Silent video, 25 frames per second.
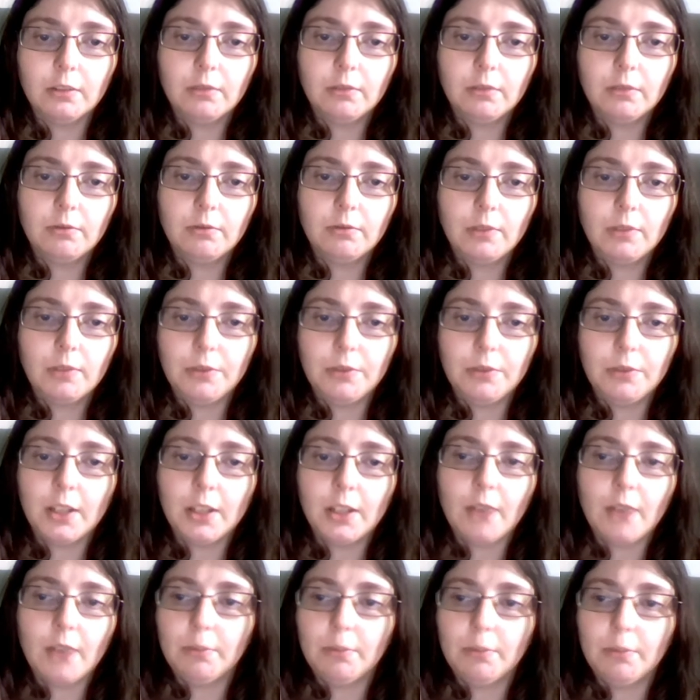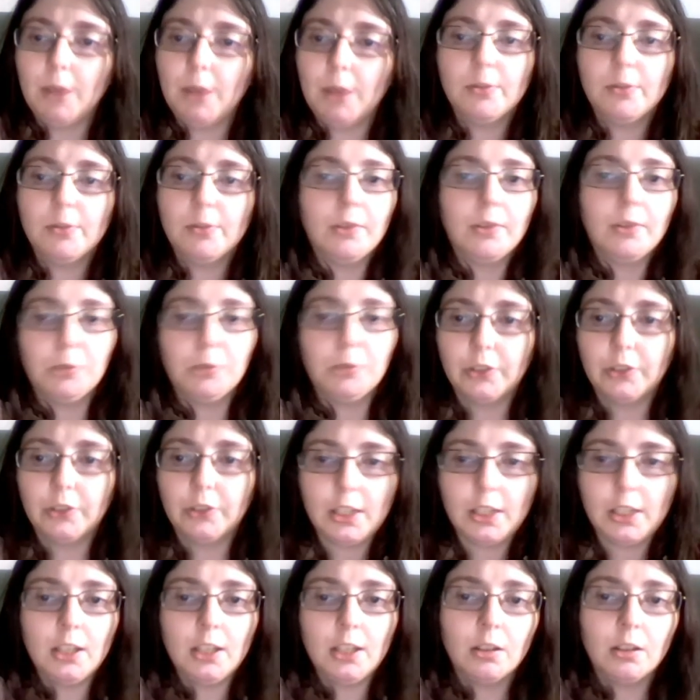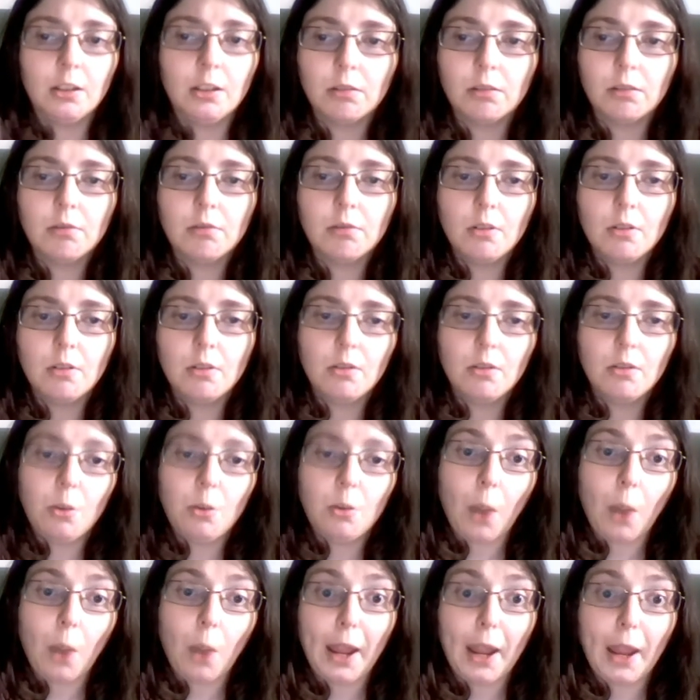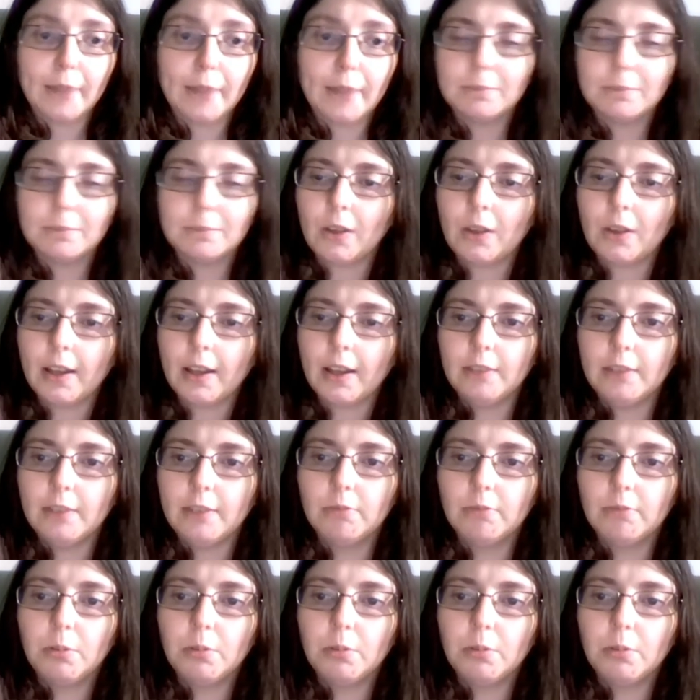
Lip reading: if you can't remember, it was the who I am,